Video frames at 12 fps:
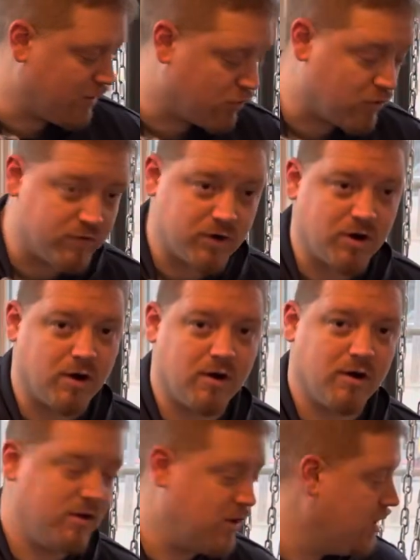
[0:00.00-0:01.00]
Rover
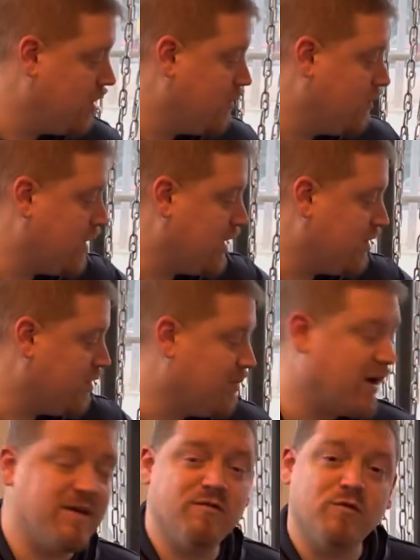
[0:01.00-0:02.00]
cart with
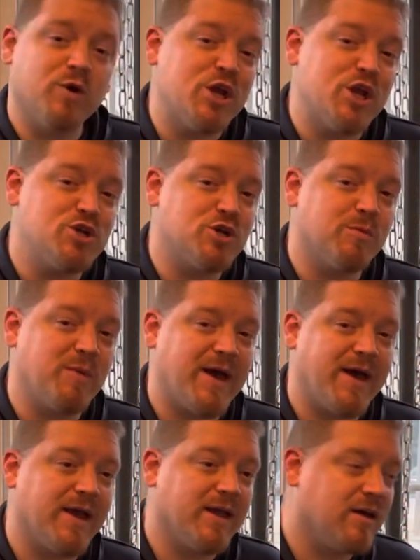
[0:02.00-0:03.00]
my Voyager
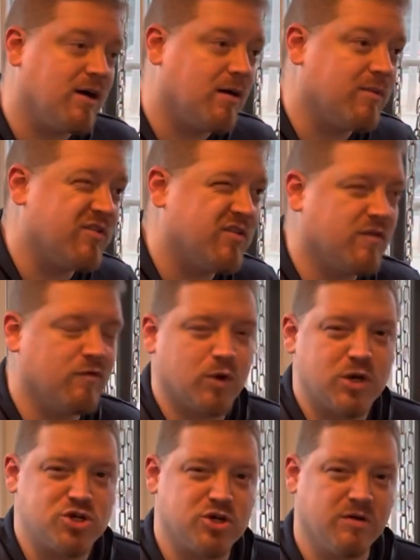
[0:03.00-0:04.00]
bag. This is a
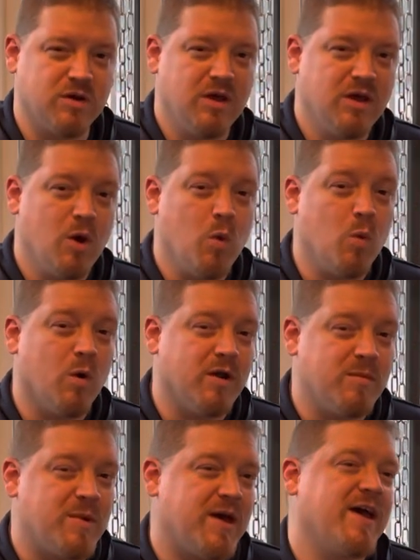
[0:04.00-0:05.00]
Voyager
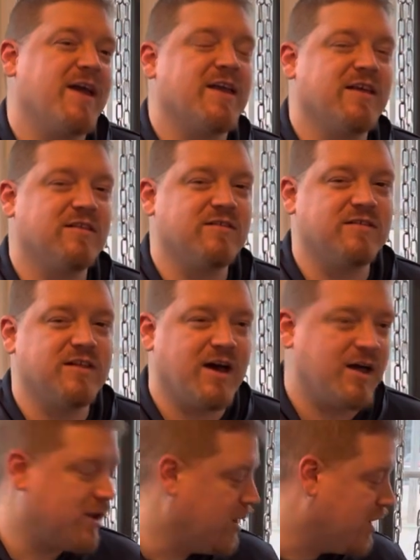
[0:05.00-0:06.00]
1 bag. It's
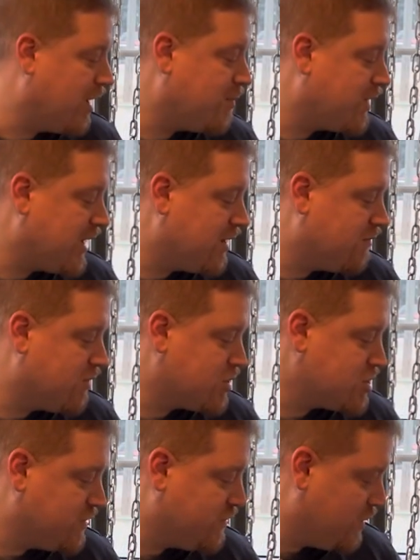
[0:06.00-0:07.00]
not an updated
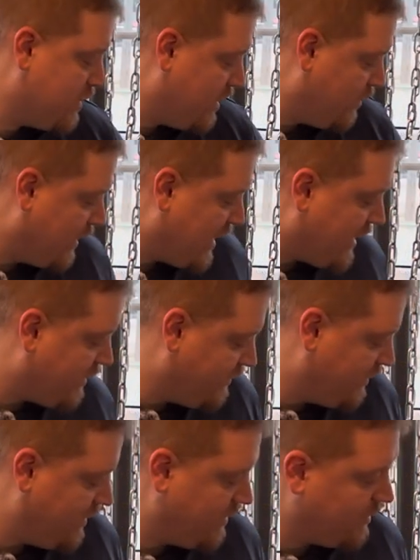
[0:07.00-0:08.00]
version, so it only
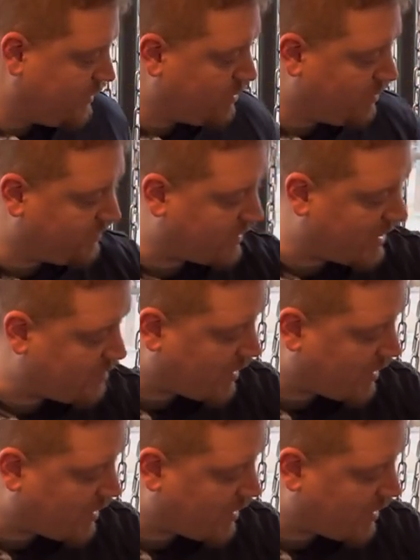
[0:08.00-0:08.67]
has little side